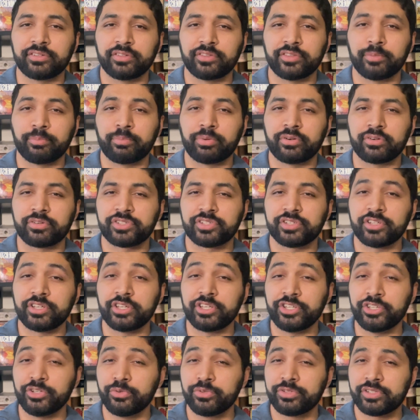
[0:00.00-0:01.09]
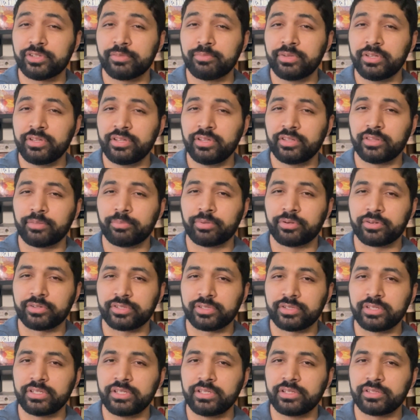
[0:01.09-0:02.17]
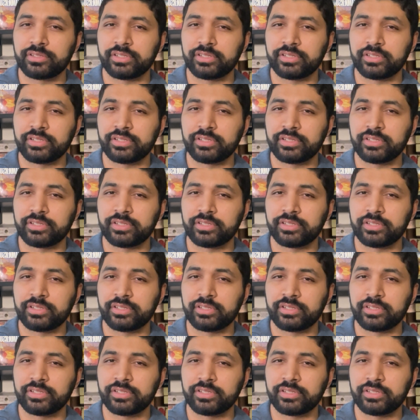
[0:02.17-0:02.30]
the person he used to be and the person he is